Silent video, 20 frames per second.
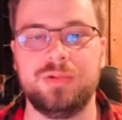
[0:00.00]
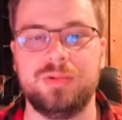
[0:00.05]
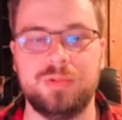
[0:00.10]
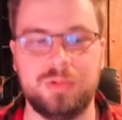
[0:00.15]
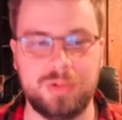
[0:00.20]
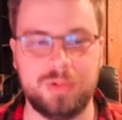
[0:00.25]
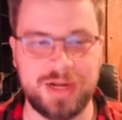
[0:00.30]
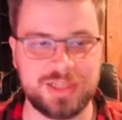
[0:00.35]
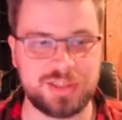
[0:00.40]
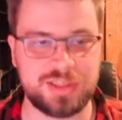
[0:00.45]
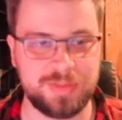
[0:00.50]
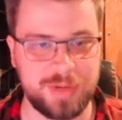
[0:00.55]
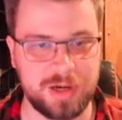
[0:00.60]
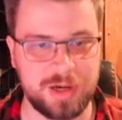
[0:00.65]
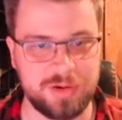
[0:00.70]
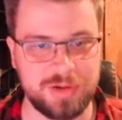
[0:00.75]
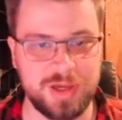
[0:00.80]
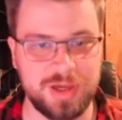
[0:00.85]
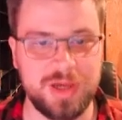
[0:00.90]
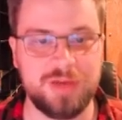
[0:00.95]
rest
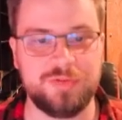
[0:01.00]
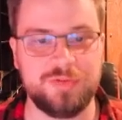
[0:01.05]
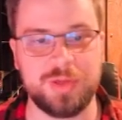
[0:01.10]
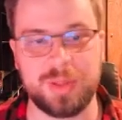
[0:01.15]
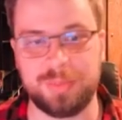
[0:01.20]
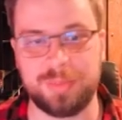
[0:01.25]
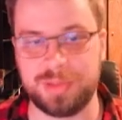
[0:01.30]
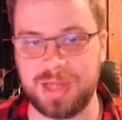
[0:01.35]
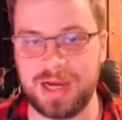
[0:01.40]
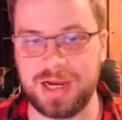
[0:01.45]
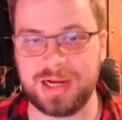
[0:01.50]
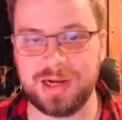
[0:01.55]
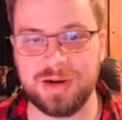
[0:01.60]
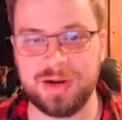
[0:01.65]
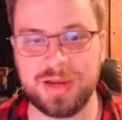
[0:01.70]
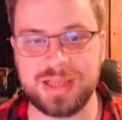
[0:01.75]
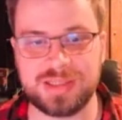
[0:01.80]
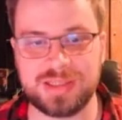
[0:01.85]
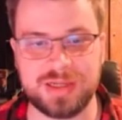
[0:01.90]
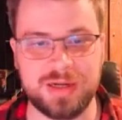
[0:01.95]
mode. For the
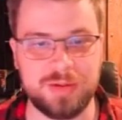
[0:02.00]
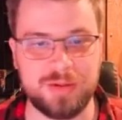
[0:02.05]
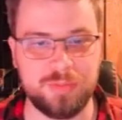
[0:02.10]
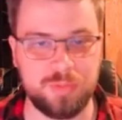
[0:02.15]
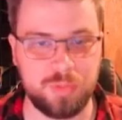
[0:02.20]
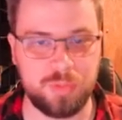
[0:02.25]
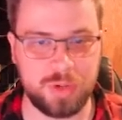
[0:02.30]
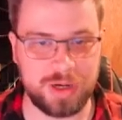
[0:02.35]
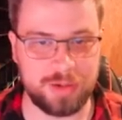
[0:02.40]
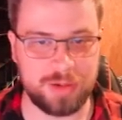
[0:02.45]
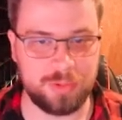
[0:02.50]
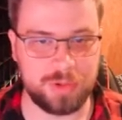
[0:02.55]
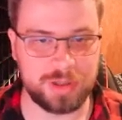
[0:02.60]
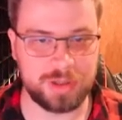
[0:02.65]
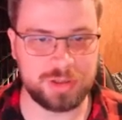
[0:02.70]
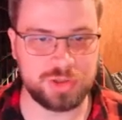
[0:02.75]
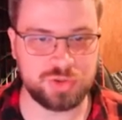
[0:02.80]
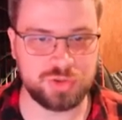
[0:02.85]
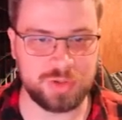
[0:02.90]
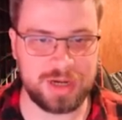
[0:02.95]
blocker, it's a
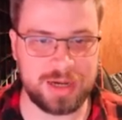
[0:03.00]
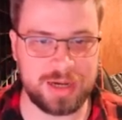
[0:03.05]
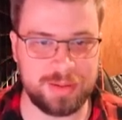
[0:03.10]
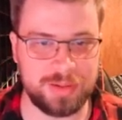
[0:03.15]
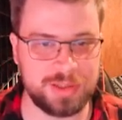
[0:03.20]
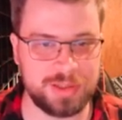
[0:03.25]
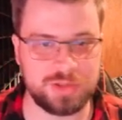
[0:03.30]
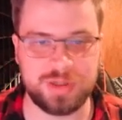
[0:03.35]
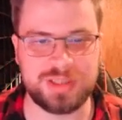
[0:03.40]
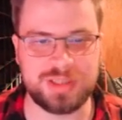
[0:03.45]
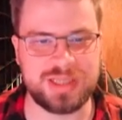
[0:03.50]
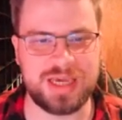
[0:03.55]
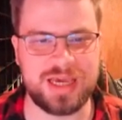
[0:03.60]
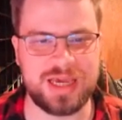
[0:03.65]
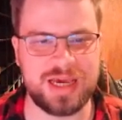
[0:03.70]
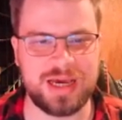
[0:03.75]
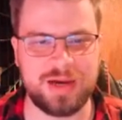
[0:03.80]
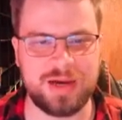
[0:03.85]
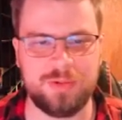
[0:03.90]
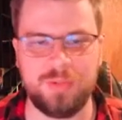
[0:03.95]
1-drop, so it's a
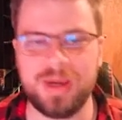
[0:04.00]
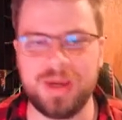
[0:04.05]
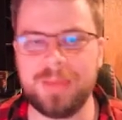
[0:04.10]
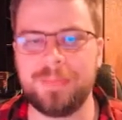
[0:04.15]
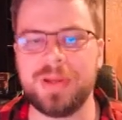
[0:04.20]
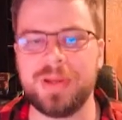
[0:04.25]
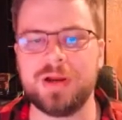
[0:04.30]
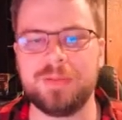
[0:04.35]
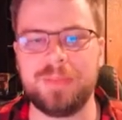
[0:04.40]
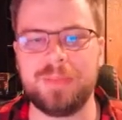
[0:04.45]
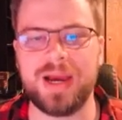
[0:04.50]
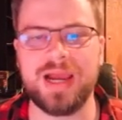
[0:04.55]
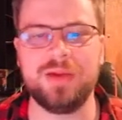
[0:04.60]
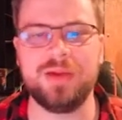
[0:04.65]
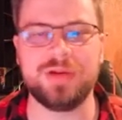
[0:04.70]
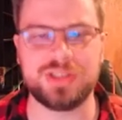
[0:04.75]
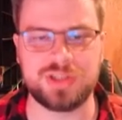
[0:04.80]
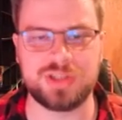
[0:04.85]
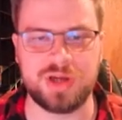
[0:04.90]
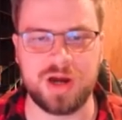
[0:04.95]
Whitebeard
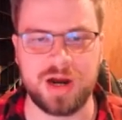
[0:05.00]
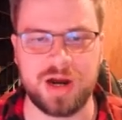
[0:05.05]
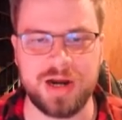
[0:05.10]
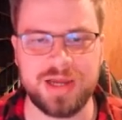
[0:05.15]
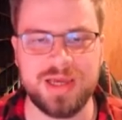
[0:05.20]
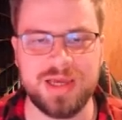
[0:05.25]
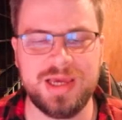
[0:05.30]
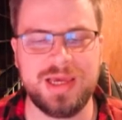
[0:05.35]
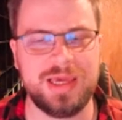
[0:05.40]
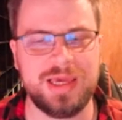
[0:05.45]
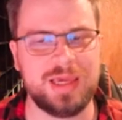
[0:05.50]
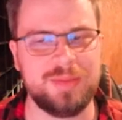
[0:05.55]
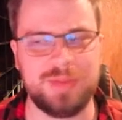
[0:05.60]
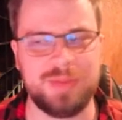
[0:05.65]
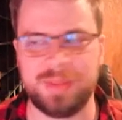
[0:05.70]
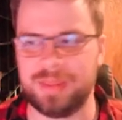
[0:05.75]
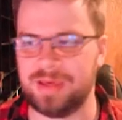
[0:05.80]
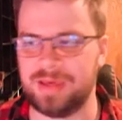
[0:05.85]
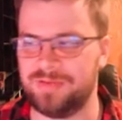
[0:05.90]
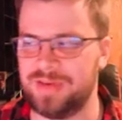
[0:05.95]
Pirates card. It can
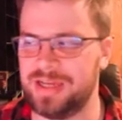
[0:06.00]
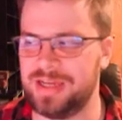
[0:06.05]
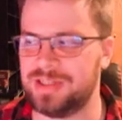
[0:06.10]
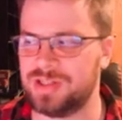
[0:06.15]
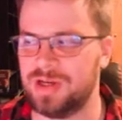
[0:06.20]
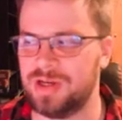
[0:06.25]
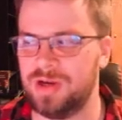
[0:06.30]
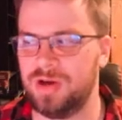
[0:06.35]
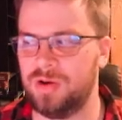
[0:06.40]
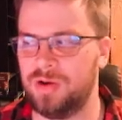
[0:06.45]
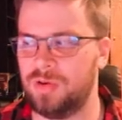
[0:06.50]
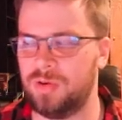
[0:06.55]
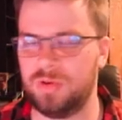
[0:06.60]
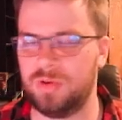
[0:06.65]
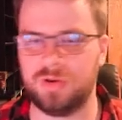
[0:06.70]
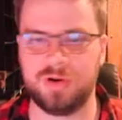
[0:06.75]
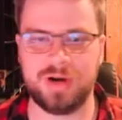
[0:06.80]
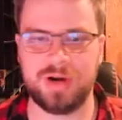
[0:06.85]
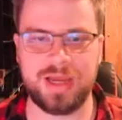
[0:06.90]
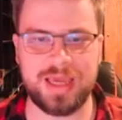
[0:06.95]
be the event,
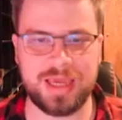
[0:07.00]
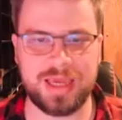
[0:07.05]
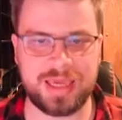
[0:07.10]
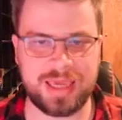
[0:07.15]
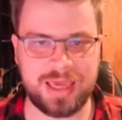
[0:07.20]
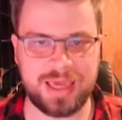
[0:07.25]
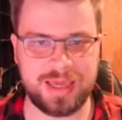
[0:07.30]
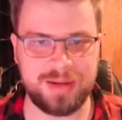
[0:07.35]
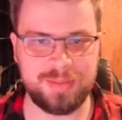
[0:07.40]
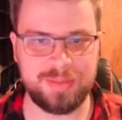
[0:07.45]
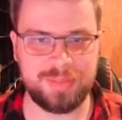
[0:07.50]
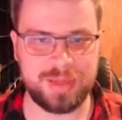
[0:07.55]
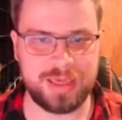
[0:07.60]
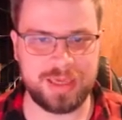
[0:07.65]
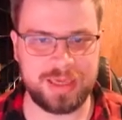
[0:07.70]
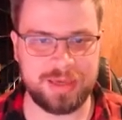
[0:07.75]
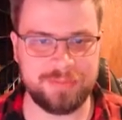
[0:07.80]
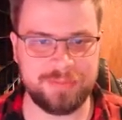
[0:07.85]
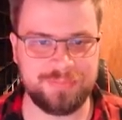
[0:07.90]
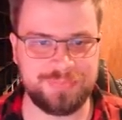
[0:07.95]
or it can
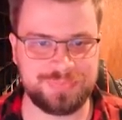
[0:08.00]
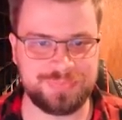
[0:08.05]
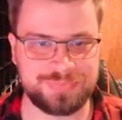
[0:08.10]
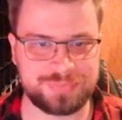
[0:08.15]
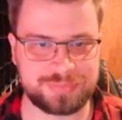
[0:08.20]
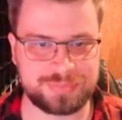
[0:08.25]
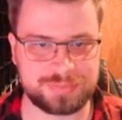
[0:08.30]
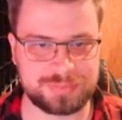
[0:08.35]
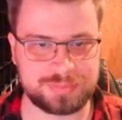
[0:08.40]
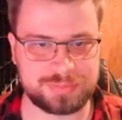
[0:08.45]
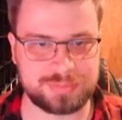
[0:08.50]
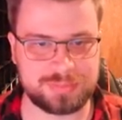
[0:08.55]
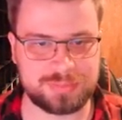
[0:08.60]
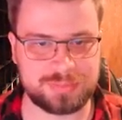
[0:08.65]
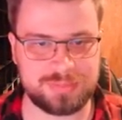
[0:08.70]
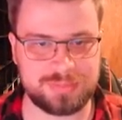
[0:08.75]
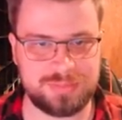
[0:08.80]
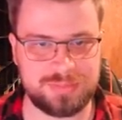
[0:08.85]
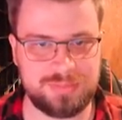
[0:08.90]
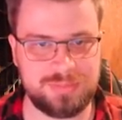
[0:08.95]
be
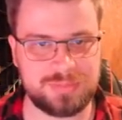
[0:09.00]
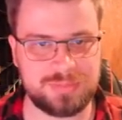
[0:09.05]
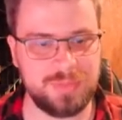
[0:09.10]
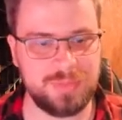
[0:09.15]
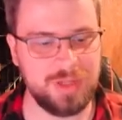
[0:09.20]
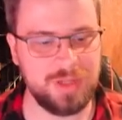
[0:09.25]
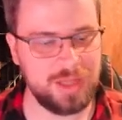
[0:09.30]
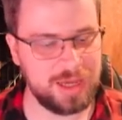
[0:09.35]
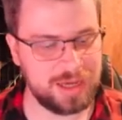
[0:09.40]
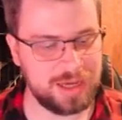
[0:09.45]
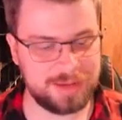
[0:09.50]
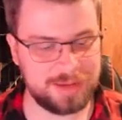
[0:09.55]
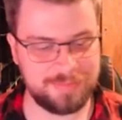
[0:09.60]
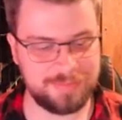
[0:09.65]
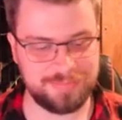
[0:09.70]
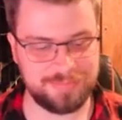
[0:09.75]
a